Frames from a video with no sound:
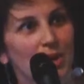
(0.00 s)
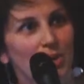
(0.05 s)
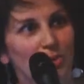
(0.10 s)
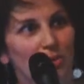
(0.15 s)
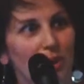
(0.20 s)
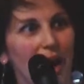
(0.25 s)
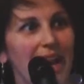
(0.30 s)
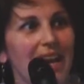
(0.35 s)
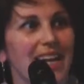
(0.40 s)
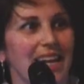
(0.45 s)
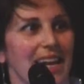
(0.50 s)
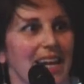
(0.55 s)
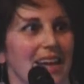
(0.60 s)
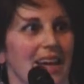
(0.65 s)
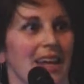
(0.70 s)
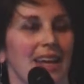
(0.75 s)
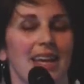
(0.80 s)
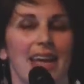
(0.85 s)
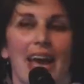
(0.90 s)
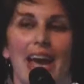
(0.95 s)
writing.
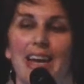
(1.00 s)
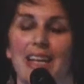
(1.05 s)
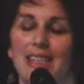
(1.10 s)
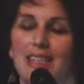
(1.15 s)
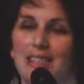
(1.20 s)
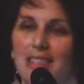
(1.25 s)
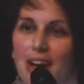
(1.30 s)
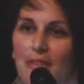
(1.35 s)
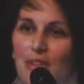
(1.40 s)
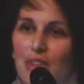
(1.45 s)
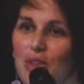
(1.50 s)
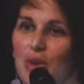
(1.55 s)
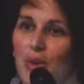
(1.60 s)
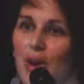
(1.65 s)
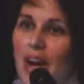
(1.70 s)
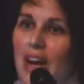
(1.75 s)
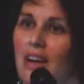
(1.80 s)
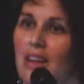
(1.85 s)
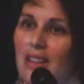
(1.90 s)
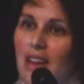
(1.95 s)
And in 7th
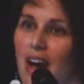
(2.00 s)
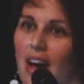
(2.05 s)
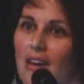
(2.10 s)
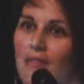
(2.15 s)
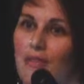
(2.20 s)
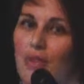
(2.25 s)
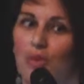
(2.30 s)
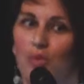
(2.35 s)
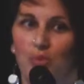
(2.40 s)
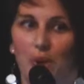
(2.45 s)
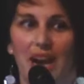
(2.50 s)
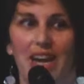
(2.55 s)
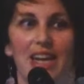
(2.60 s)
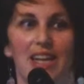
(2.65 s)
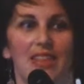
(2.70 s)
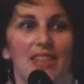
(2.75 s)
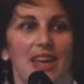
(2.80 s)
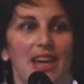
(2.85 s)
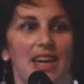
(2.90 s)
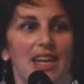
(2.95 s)
grade, a lot of the
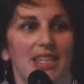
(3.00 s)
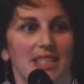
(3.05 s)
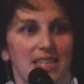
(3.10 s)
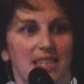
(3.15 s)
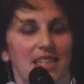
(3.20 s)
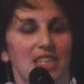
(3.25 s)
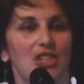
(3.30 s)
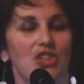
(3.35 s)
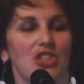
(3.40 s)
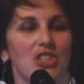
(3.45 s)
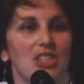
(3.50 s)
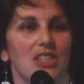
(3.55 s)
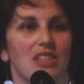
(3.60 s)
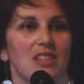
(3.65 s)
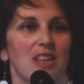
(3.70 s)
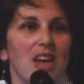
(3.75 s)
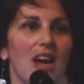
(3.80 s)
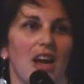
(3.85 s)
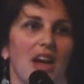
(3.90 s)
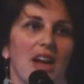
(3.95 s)
writing that I teach
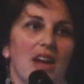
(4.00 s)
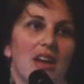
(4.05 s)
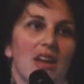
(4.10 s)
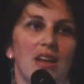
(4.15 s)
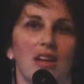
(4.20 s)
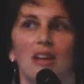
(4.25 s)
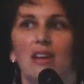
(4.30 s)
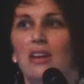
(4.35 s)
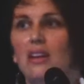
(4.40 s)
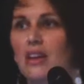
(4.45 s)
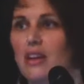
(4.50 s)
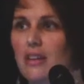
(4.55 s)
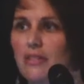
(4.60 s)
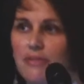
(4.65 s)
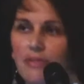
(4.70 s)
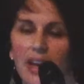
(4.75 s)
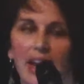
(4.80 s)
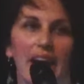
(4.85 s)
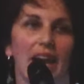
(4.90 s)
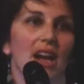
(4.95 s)
is
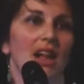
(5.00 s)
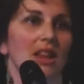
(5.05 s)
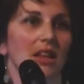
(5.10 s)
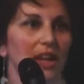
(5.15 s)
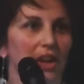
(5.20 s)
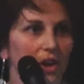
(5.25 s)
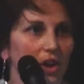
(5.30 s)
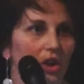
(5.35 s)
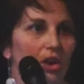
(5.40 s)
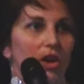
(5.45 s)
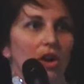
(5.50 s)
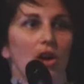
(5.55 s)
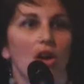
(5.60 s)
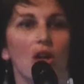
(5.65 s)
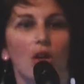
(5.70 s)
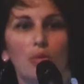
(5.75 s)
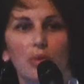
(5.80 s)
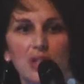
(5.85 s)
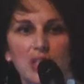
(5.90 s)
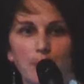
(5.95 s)

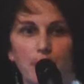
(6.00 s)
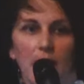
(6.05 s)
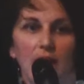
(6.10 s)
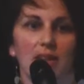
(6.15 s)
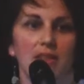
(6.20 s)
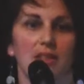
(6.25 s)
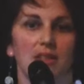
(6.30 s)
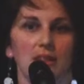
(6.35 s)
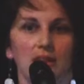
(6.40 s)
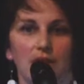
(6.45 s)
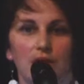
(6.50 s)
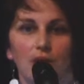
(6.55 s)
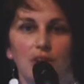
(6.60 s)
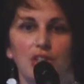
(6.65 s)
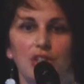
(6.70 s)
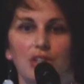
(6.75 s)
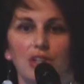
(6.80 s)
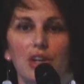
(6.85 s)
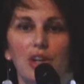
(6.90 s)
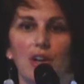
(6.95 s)
analytical response to
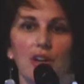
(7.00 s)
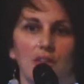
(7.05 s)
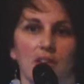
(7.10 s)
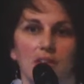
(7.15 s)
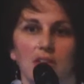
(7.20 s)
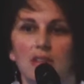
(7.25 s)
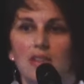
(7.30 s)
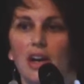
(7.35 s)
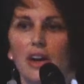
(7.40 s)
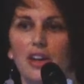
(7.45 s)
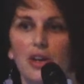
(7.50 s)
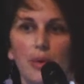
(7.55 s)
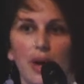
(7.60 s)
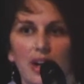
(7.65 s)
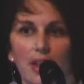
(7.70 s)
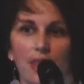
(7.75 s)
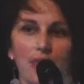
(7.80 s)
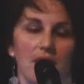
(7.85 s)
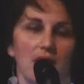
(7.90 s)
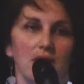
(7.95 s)
literature. This is how you
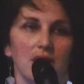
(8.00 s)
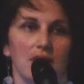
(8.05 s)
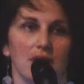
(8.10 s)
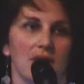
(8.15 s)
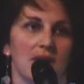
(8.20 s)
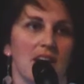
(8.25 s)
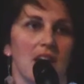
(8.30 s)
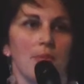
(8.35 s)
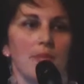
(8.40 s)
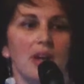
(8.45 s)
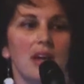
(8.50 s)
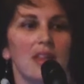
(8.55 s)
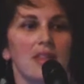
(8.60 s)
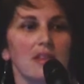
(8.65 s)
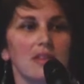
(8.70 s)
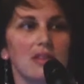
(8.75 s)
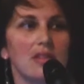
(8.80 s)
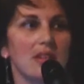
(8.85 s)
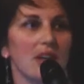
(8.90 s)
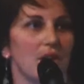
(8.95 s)
write a thesis statement.
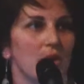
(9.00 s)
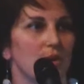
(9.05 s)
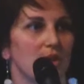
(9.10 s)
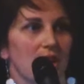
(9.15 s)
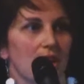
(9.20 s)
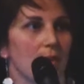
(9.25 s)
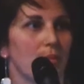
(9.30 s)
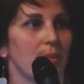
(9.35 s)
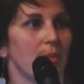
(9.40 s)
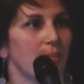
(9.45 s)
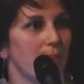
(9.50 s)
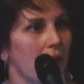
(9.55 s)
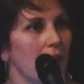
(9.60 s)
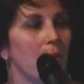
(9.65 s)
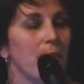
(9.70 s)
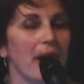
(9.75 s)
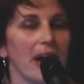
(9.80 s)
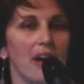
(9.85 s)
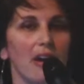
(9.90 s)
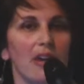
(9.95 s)
This is how you set up a
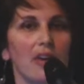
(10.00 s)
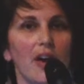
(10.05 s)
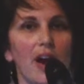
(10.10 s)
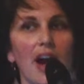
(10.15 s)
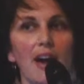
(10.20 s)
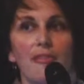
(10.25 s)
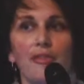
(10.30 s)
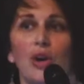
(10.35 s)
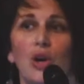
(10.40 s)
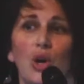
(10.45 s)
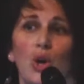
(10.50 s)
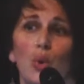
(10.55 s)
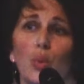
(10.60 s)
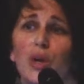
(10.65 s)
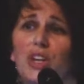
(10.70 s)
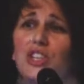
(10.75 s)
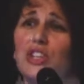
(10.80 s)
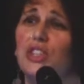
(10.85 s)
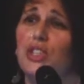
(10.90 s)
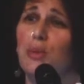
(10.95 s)
paragraph,
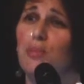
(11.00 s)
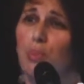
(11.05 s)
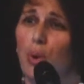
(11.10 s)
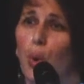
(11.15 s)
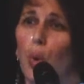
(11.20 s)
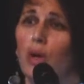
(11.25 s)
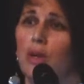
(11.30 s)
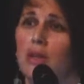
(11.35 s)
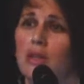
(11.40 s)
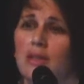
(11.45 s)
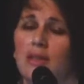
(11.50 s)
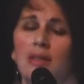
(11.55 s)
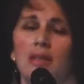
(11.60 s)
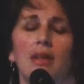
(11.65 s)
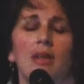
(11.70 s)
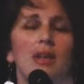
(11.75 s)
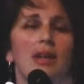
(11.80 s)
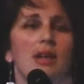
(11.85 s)
which is important